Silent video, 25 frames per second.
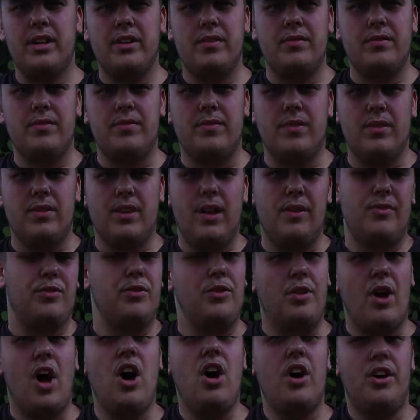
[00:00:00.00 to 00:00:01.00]
and
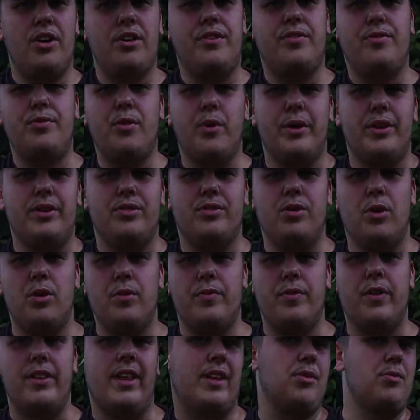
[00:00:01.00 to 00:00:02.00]
if you heard
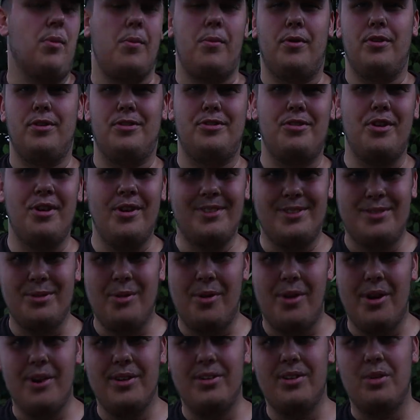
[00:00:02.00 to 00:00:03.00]
voiceover, that's what I'm going to
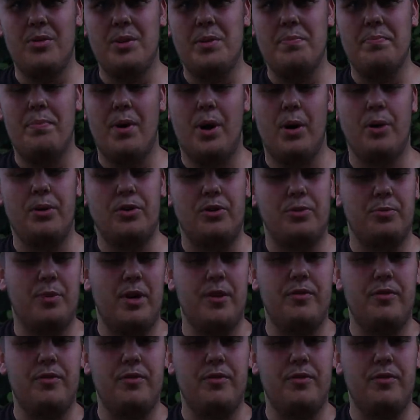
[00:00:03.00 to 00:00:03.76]
try and do in post.